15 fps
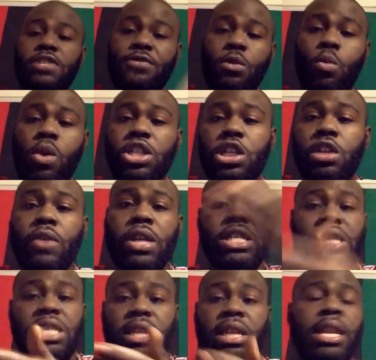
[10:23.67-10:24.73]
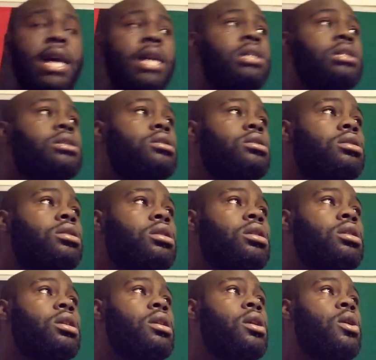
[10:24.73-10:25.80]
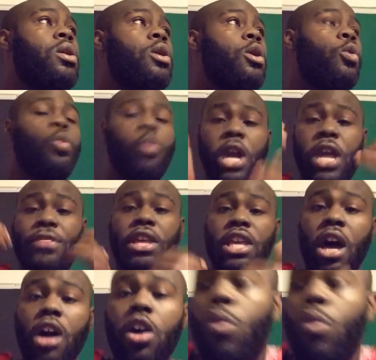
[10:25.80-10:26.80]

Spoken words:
from one generation to the next, we, the younger